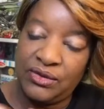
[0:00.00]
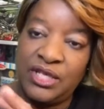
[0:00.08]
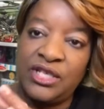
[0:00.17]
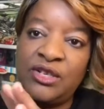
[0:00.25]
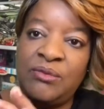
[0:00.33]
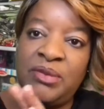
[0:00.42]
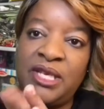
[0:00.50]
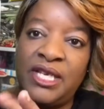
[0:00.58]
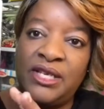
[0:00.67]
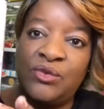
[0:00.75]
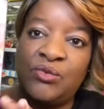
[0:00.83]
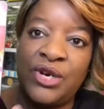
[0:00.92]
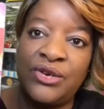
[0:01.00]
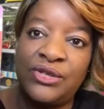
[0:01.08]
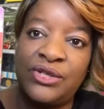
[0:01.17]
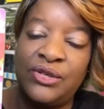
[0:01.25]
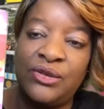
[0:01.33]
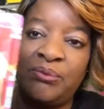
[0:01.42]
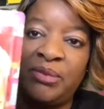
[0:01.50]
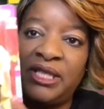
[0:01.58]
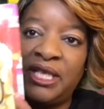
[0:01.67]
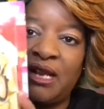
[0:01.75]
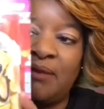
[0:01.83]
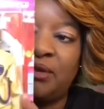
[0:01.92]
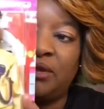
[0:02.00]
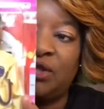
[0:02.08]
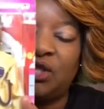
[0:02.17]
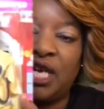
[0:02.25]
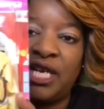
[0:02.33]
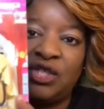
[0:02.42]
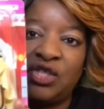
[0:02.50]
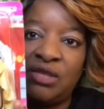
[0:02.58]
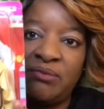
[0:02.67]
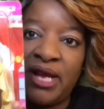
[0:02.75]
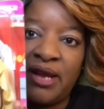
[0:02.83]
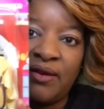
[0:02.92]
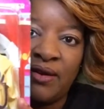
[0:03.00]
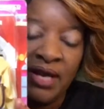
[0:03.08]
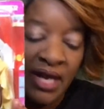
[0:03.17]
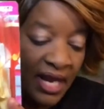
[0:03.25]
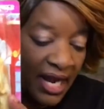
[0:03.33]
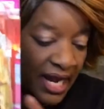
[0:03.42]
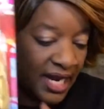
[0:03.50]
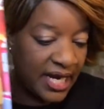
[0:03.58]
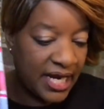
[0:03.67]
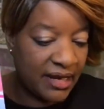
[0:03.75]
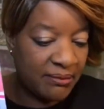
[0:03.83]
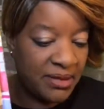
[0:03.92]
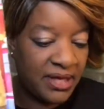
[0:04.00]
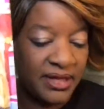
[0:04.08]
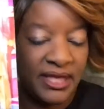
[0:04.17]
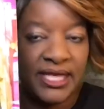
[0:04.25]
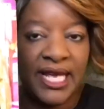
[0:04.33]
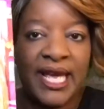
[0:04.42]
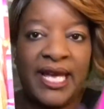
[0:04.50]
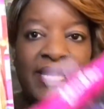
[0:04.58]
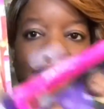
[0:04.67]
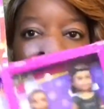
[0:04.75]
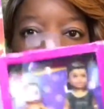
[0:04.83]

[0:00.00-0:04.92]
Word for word: This could be his work suit, but then I'm going to change him out and he can be the daddy